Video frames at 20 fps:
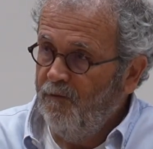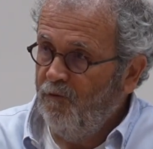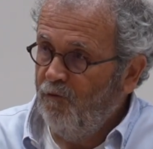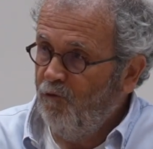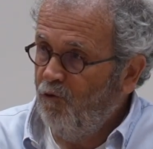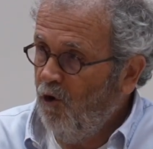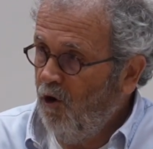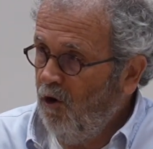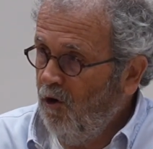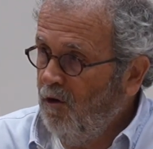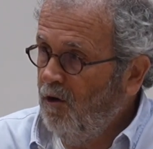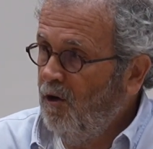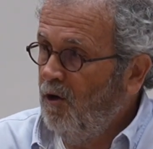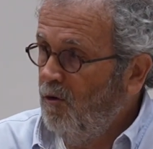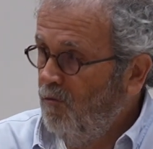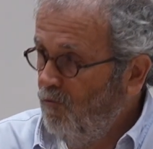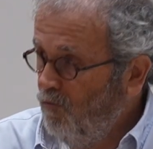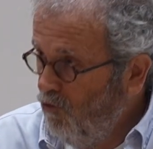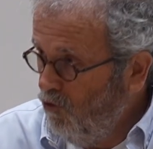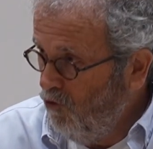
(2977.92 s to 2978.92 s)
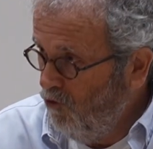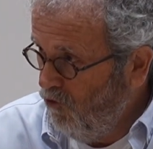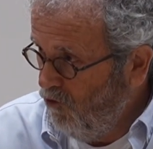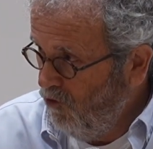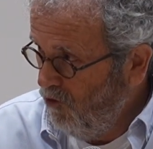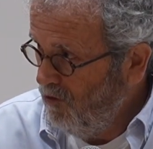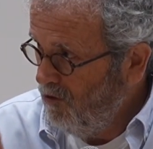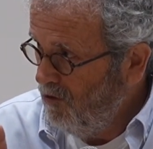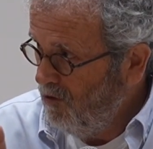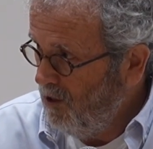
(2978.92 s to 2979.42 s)
Wrong move,
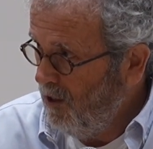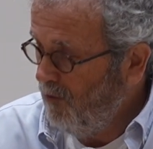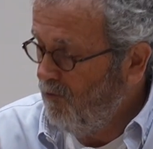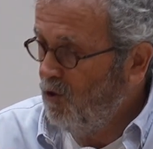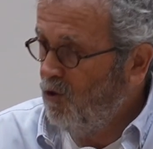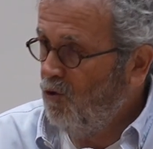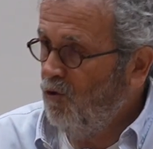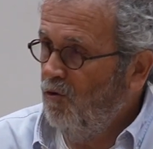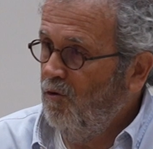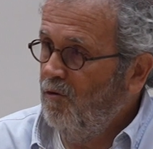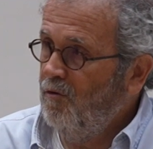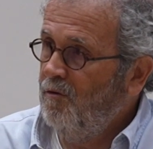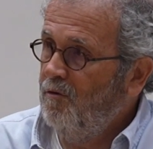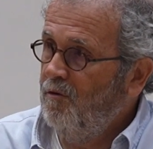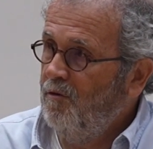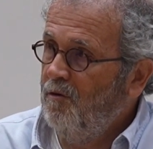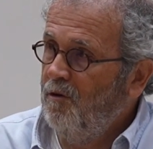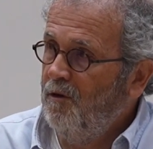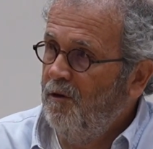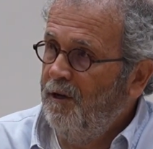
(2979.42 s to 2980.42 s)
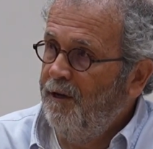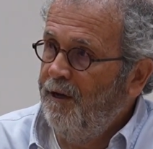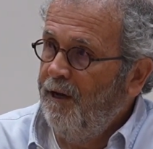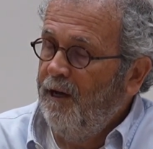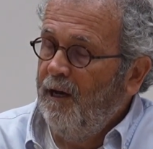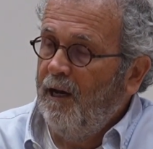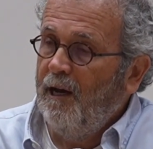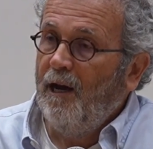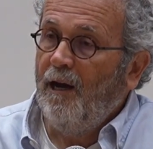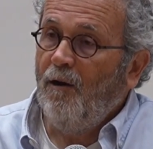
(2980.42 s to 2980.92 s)
number 2.
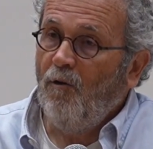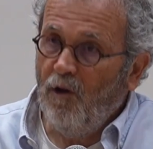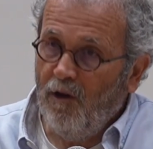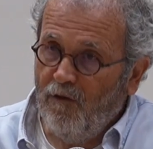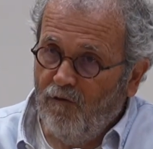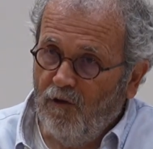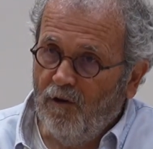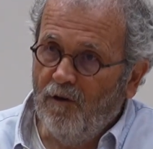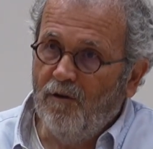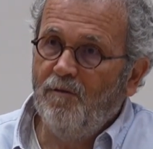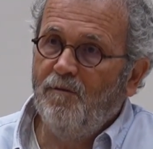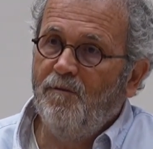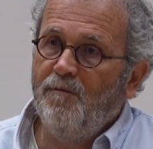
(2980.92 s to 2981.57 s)
However,